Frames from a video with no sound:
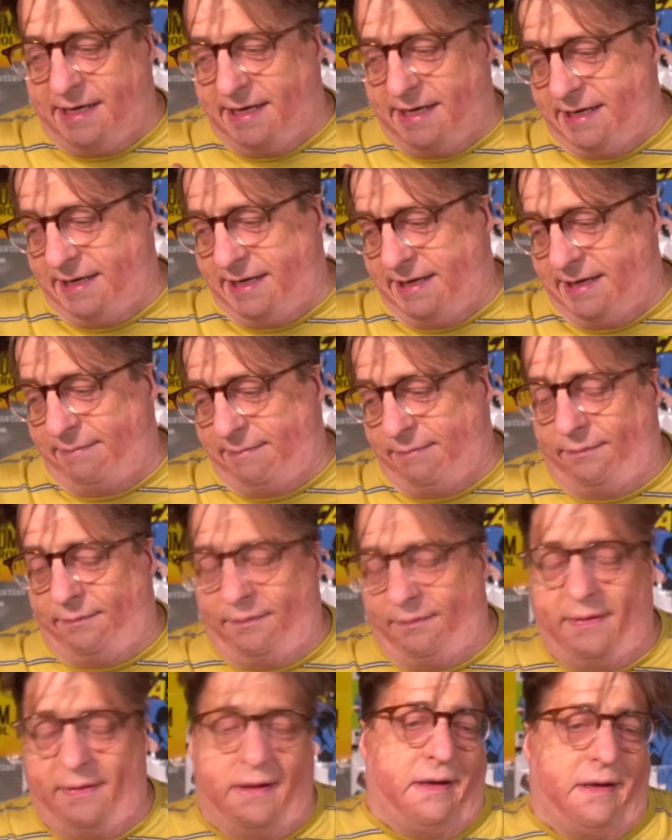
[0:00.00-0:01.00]

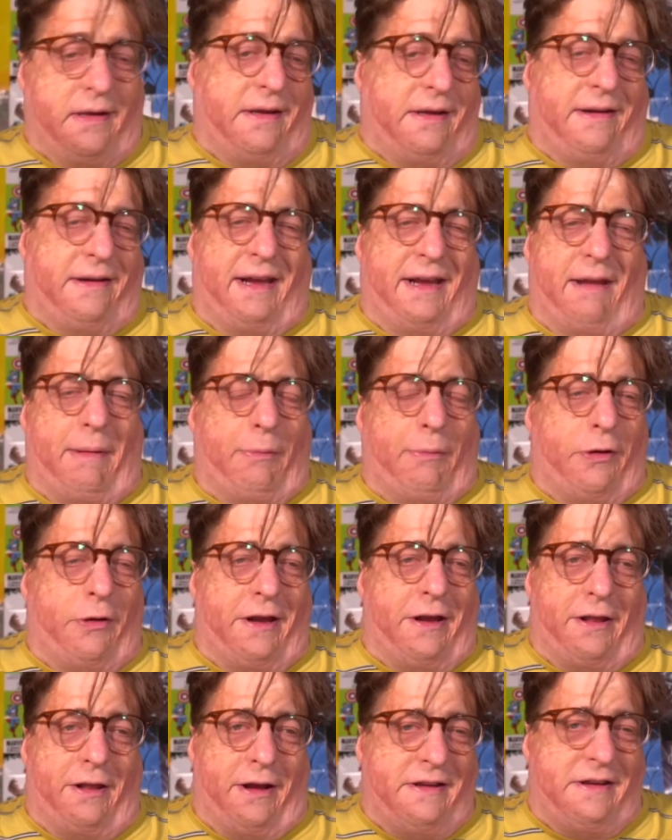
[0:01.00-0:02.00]
Can't remember what
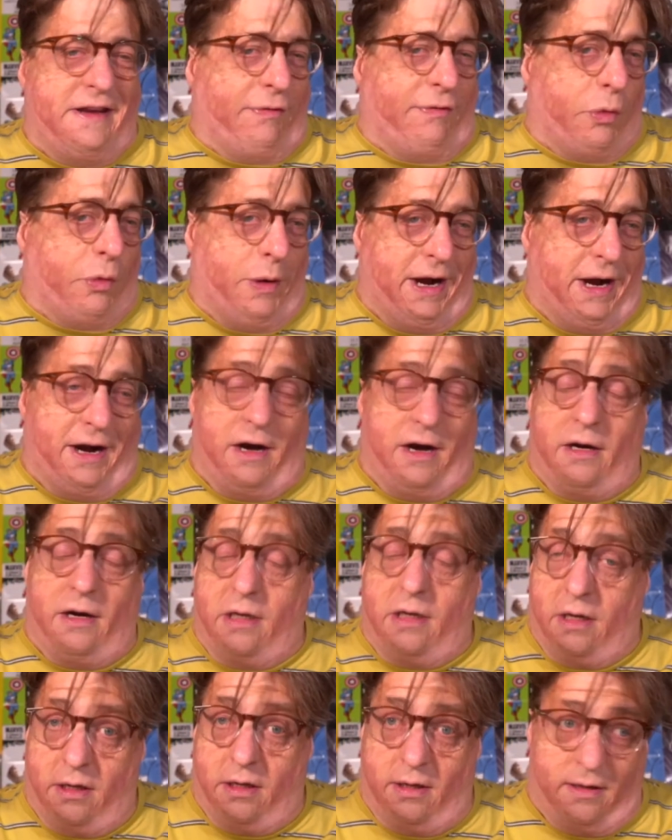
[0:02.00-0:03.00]
that, Neverwhere,
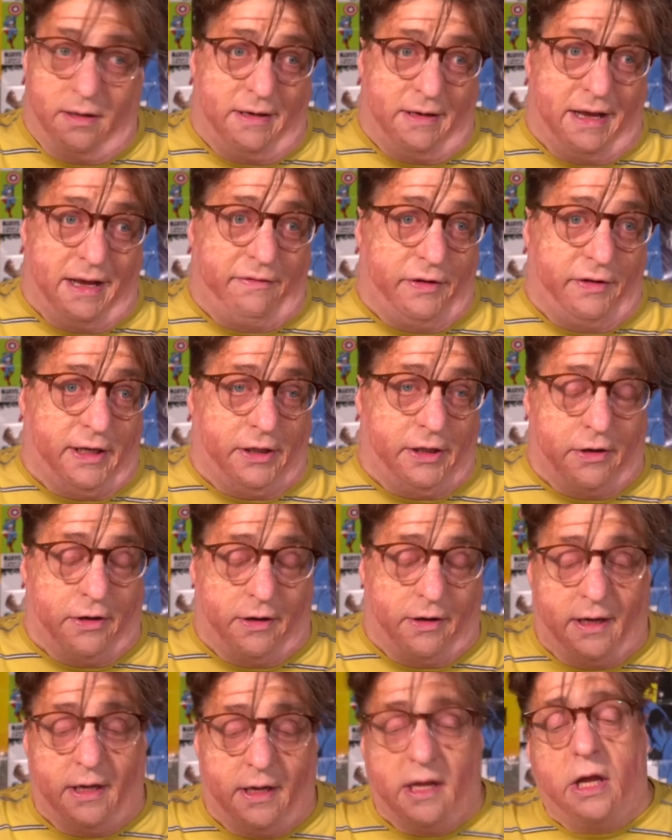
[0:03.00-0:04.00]
not very
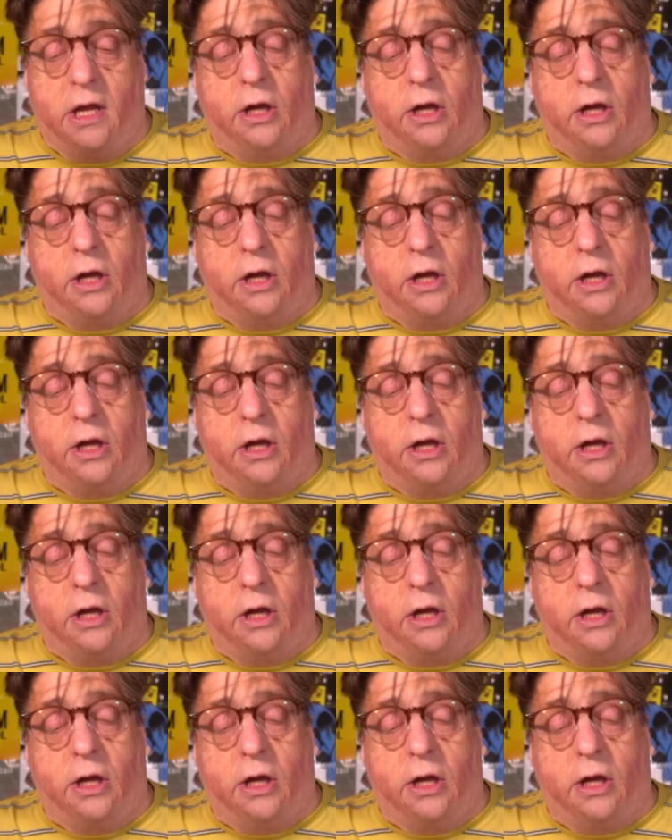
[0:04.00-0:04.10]
good.